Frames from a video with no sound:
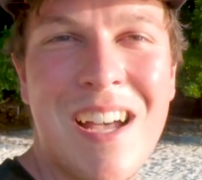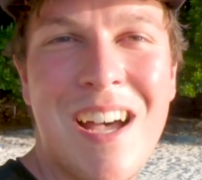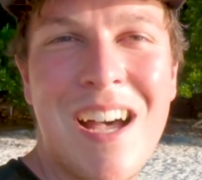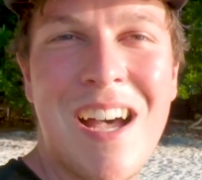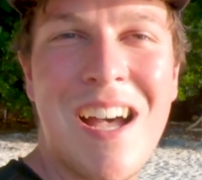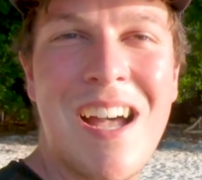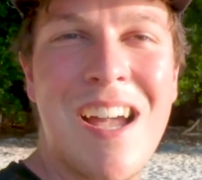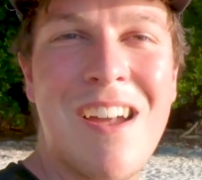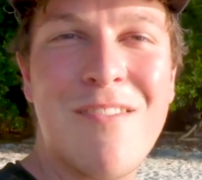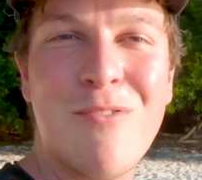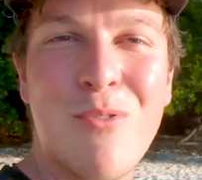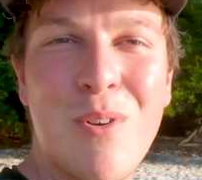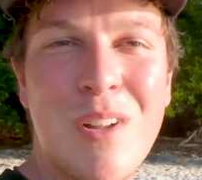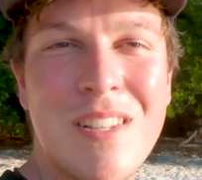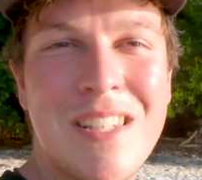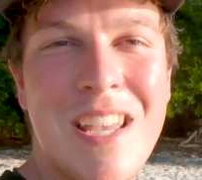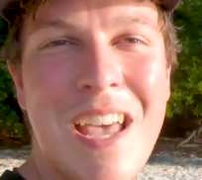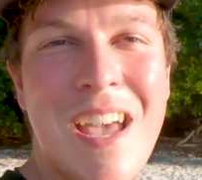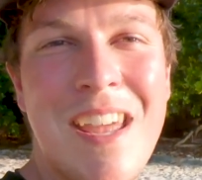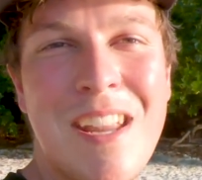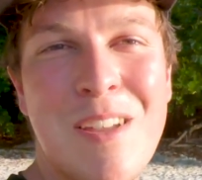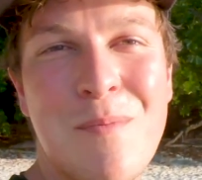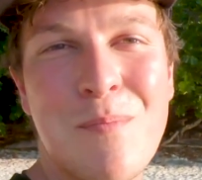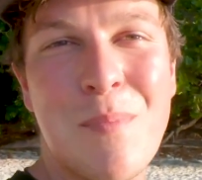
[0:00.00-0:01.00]
Everyone's
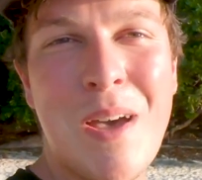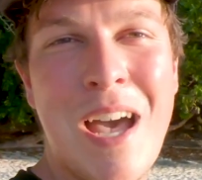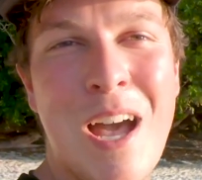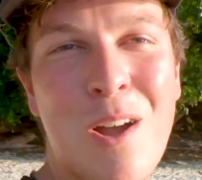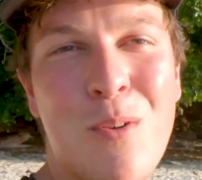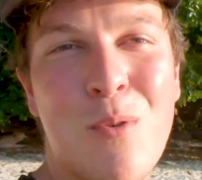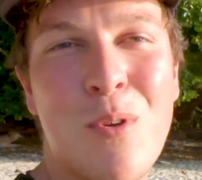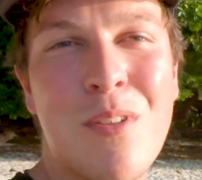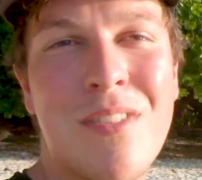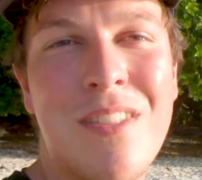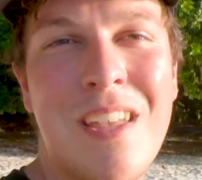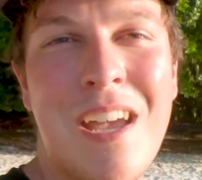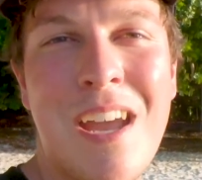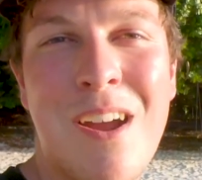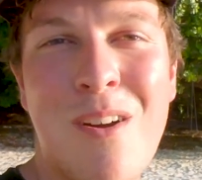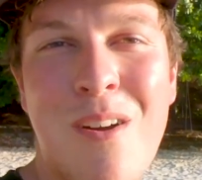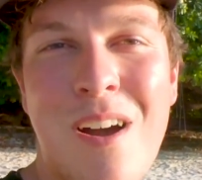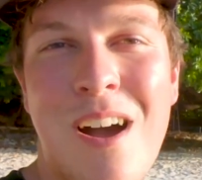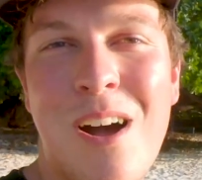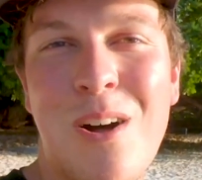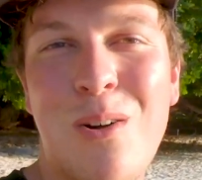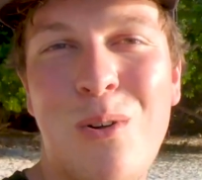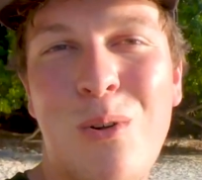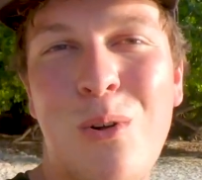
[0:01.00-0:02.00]
heading back with
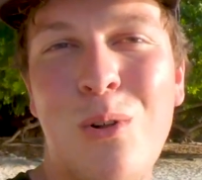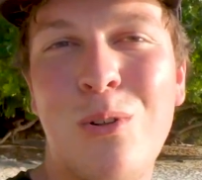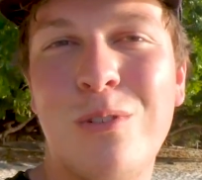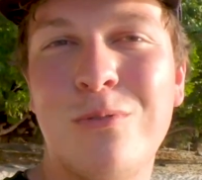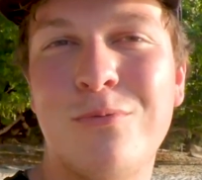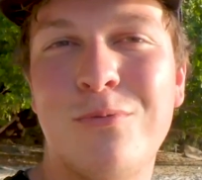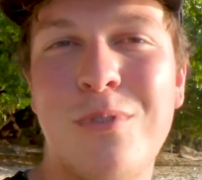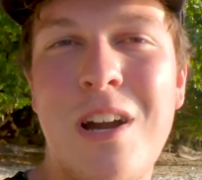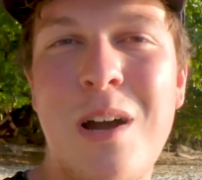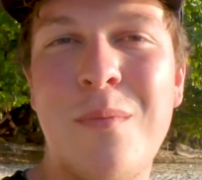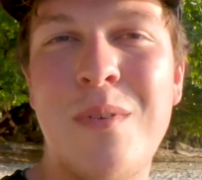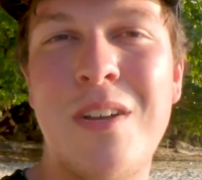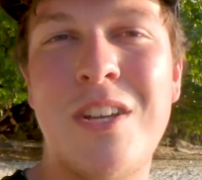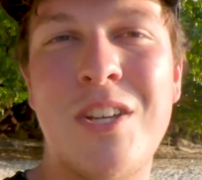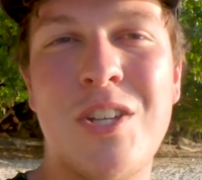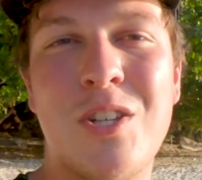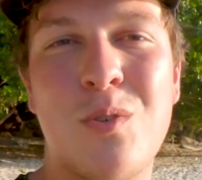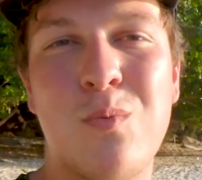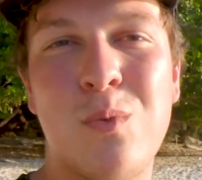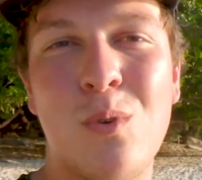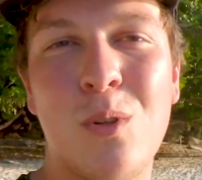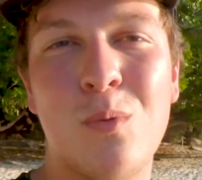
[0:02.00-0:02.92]
their haul of rubbish.